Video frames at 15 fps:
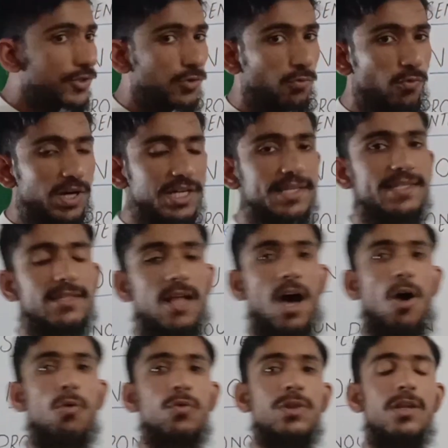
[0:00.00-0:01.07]
So what is
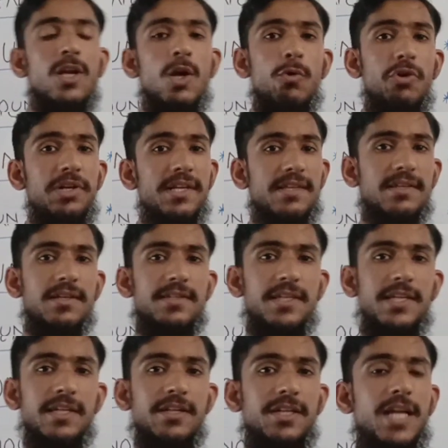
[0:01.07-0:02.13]
noun? We will
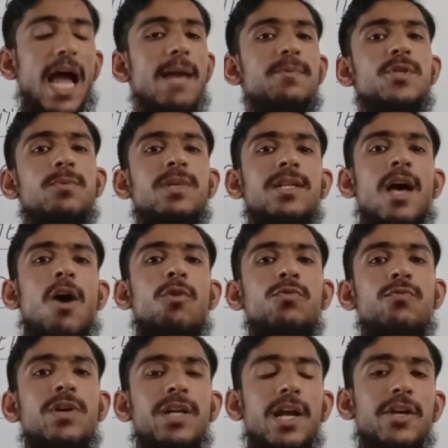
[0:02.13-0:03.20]
discussing types of the
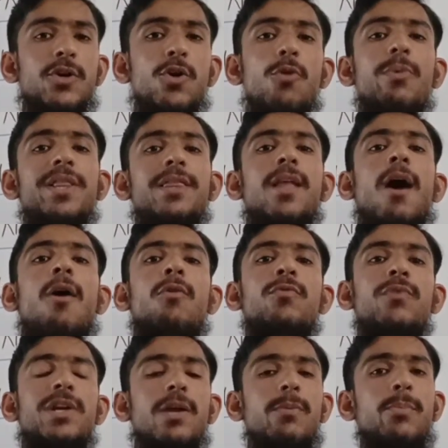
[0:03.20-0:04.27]
noun, what are common
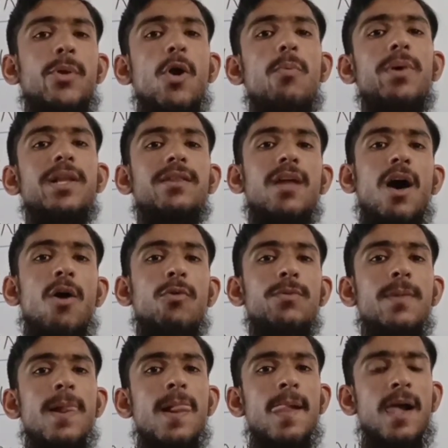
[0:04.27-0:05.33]
noun, what are proper
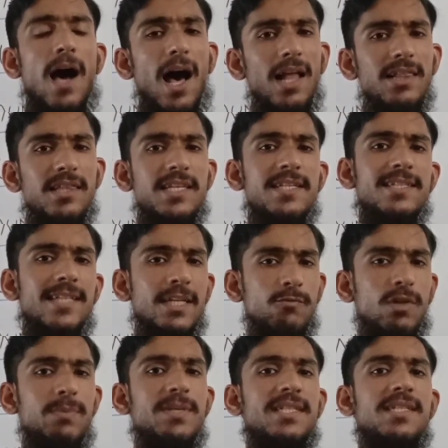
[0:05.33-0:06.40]
noun. All these
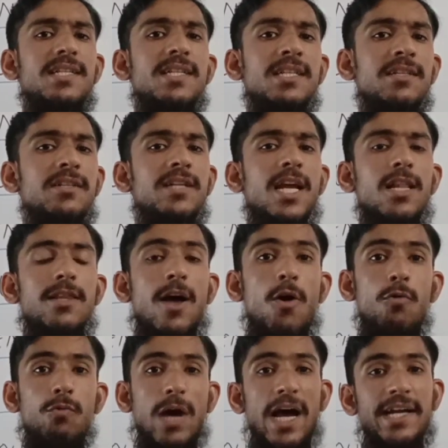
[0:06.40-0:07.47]
things will be studied in detail.
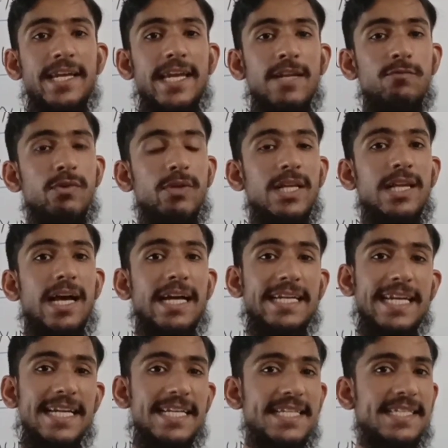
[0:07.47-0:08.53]
Now again we will
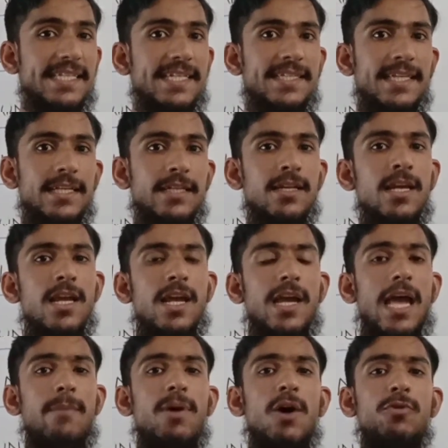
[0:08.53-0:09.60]
again discussing
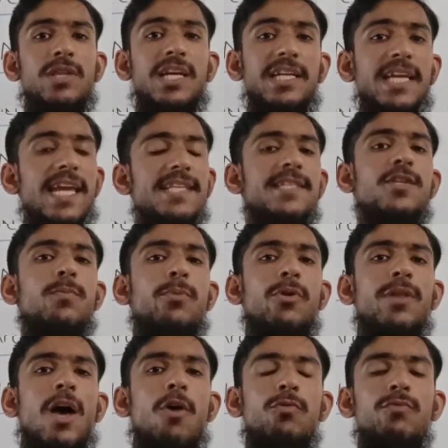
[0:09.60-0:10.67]
about the cases of
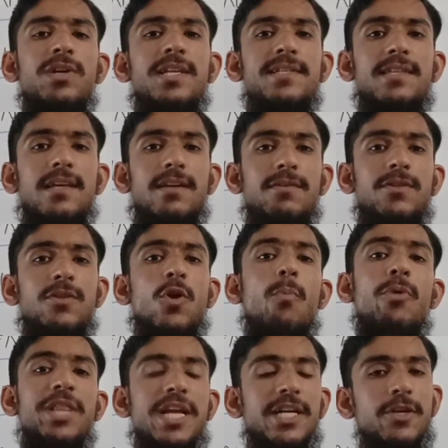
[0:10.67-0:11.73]
pronoun. What is
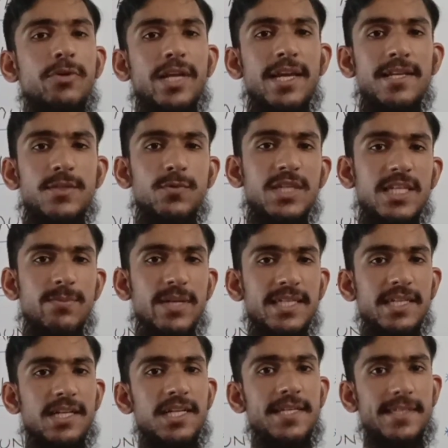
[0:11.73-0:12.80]
nominative case, which is
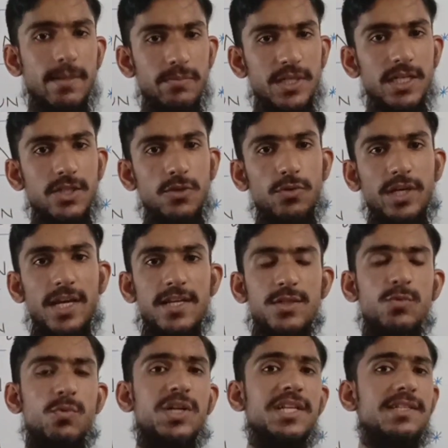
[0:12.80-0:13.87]
basically subjective
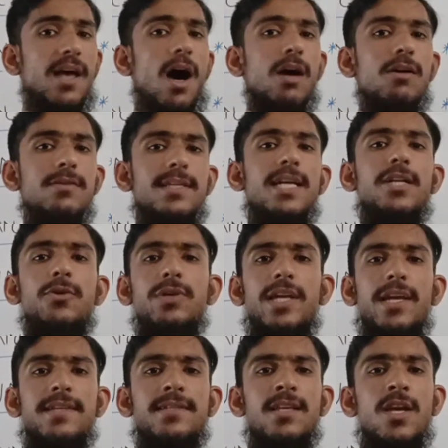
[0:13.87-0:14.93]
case, what is accusative
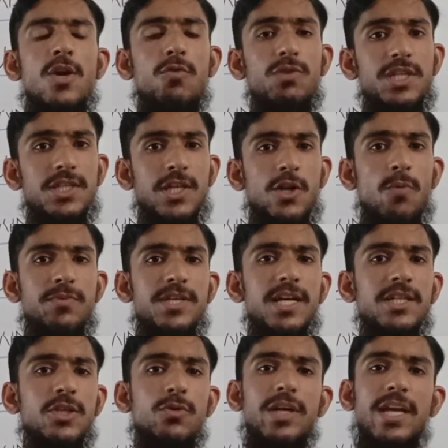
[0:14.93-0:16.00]
case, which is an
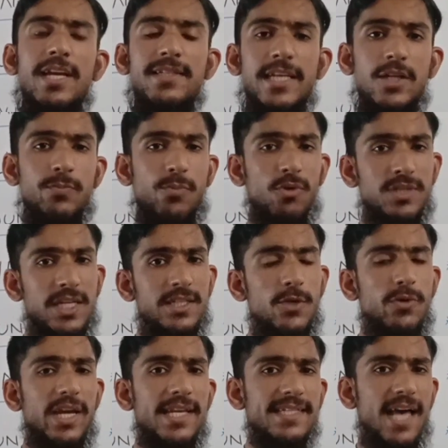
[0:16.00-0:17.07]
objective case, and
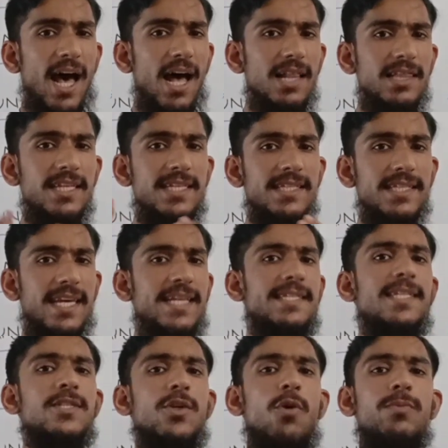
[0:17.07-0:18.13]
possessive case. All these
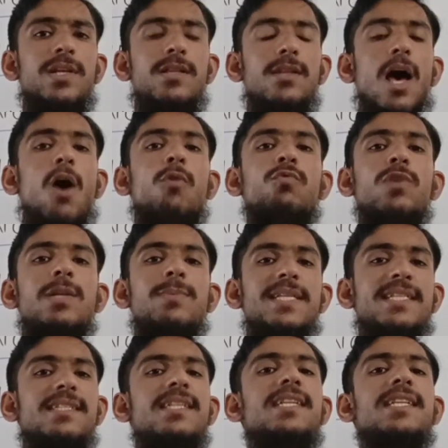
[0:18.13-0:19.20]
cases of the noun will be
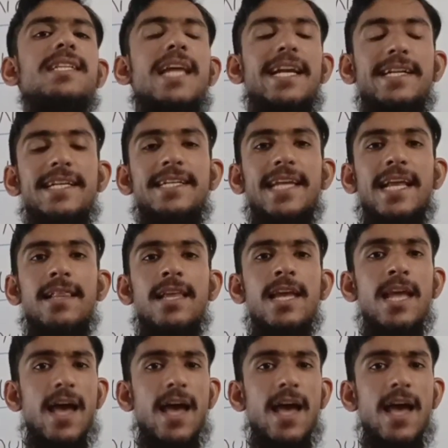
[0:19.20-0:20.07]
studied in detail.